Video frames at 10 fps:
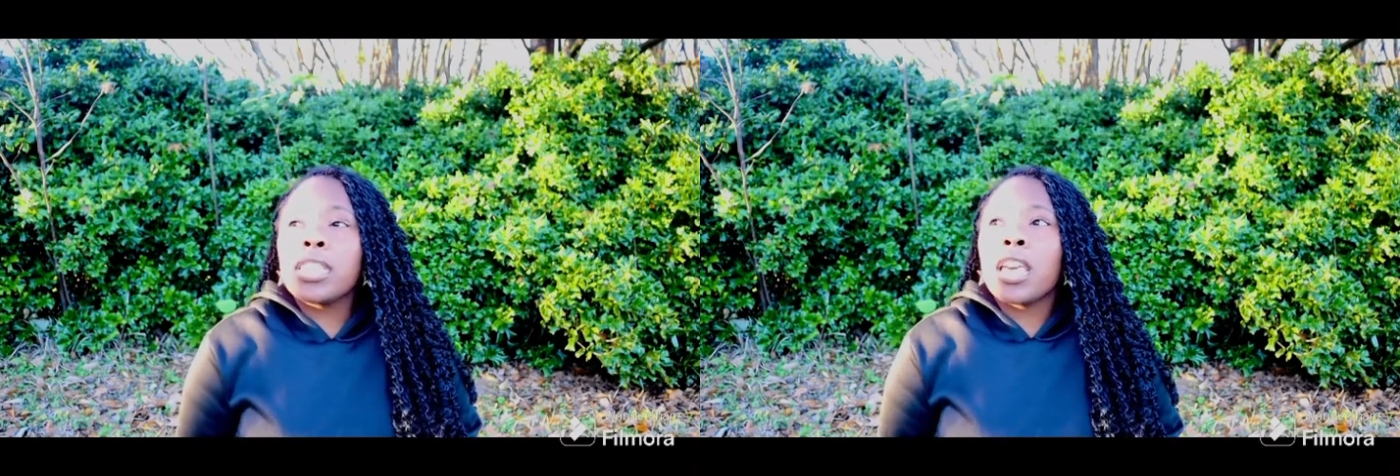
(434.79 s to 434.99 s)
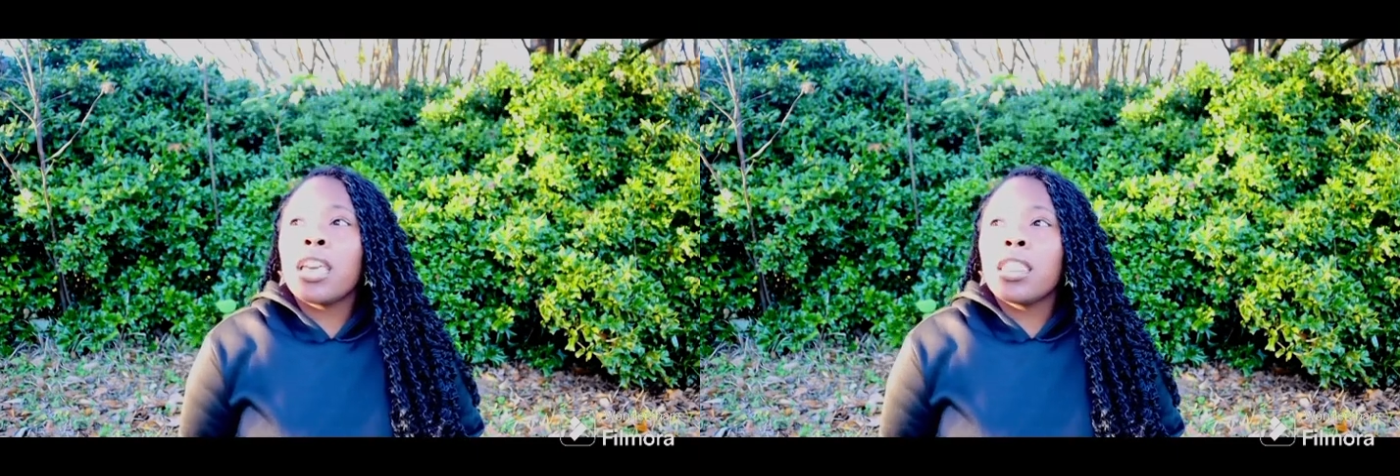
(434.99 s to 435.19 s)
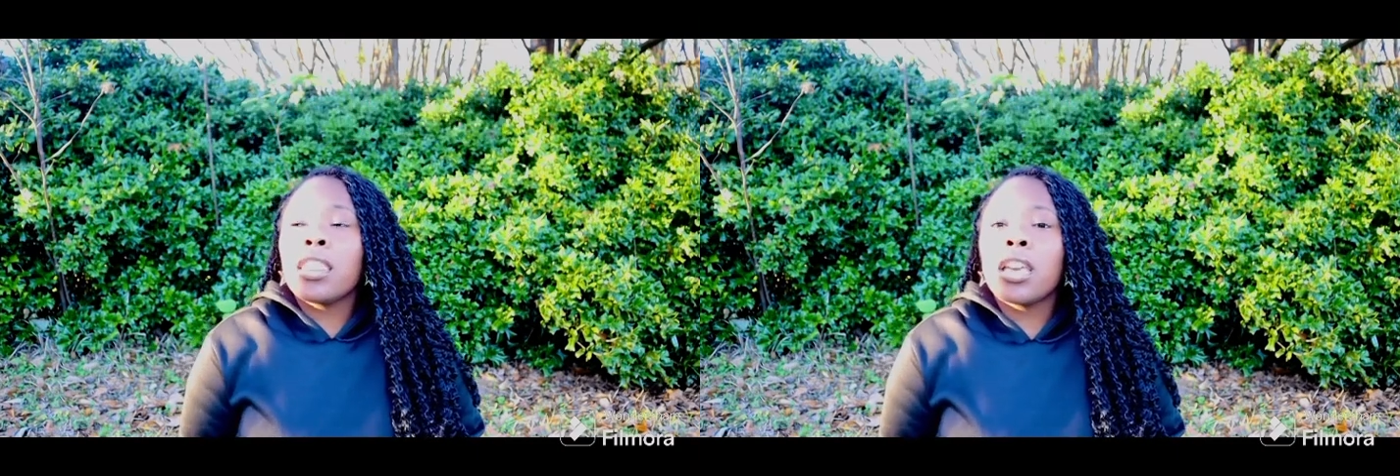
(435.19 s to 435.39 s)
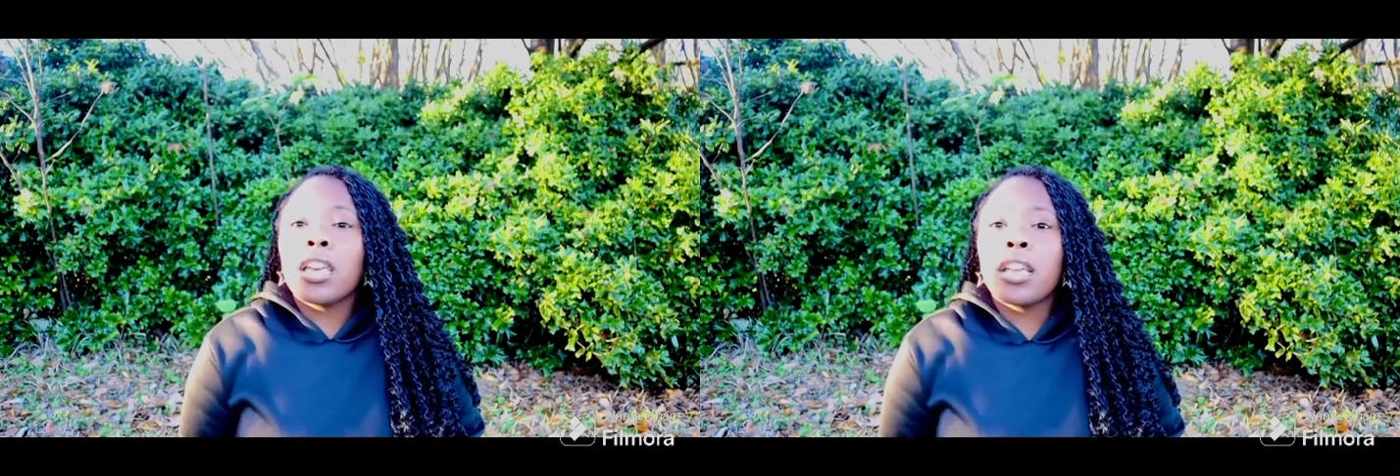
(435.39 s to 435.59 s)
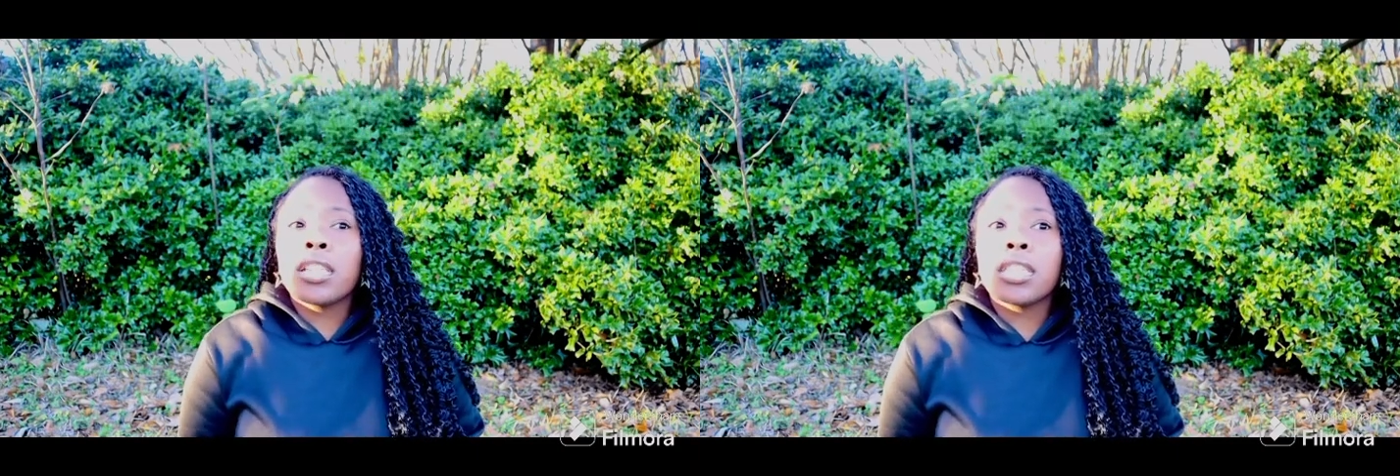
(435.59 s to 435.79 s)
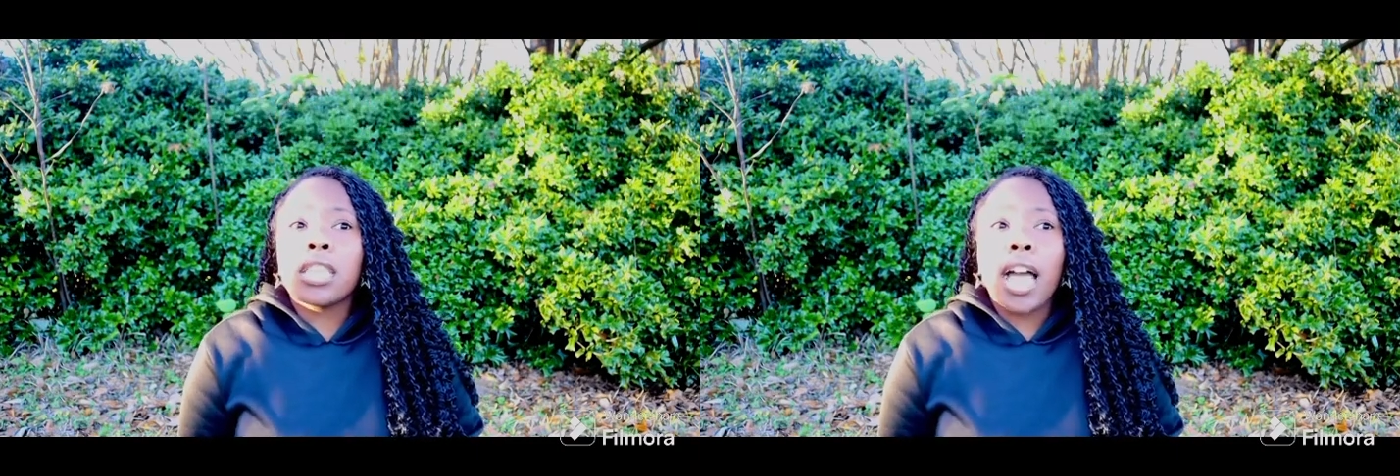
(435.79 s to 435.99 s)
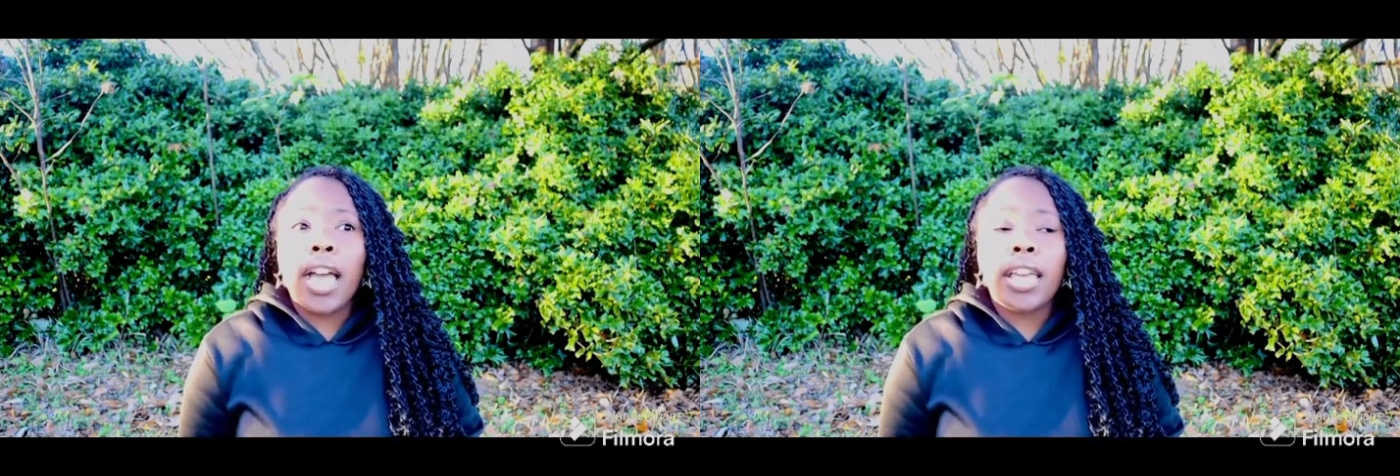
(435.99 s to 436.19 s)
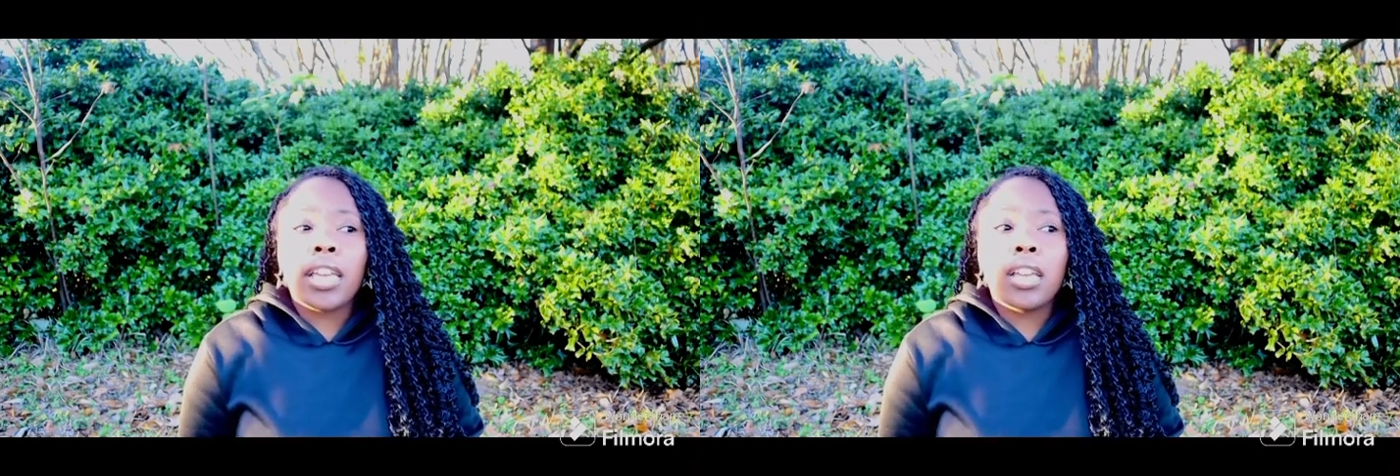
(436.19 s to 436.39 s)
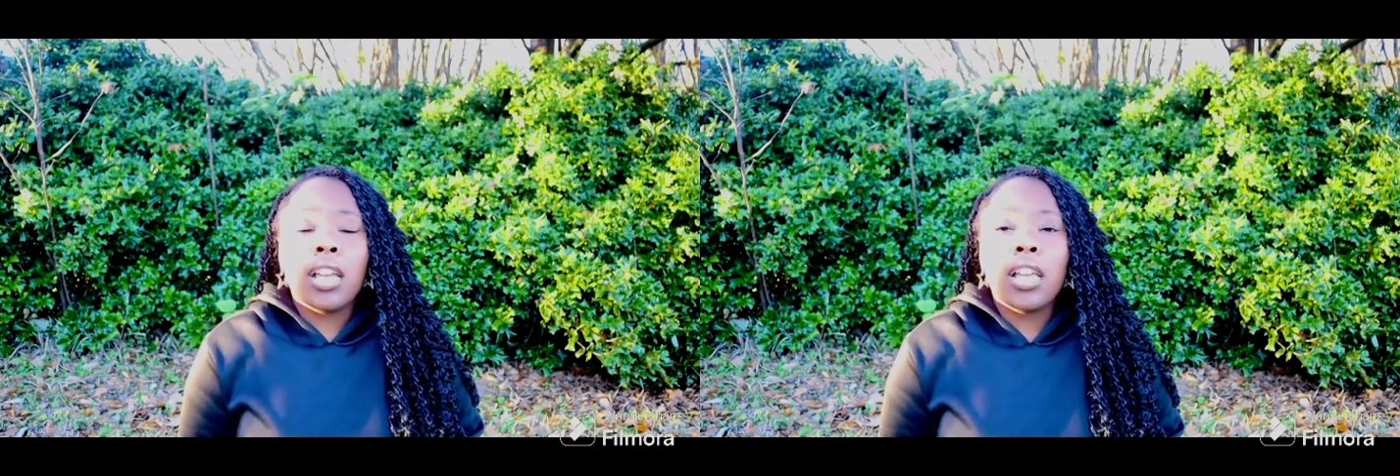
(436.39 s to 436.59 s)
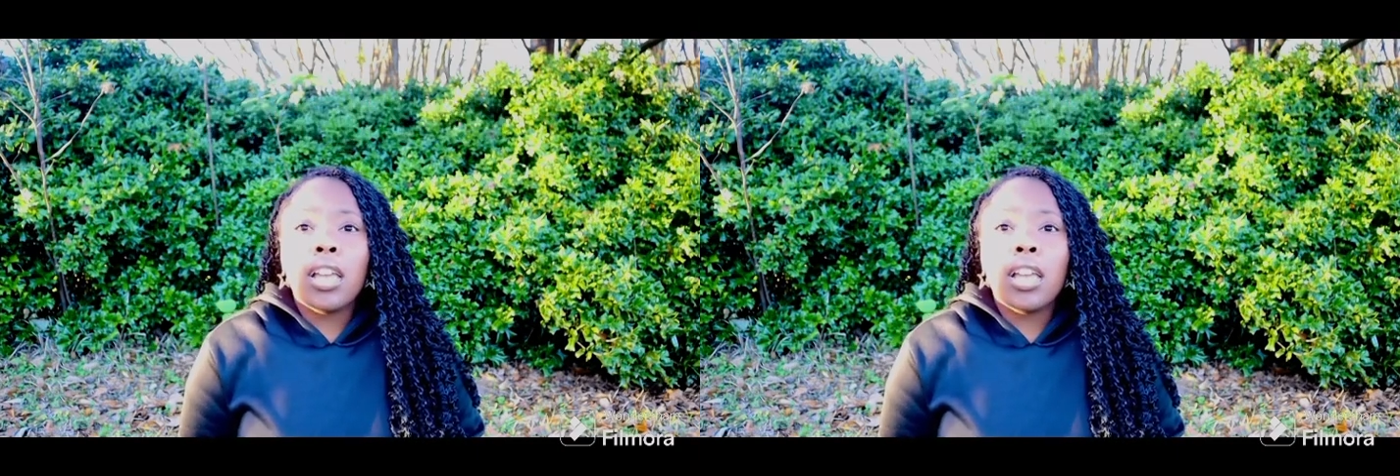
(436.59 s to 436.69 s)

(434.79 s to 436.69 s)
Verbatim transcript: say things like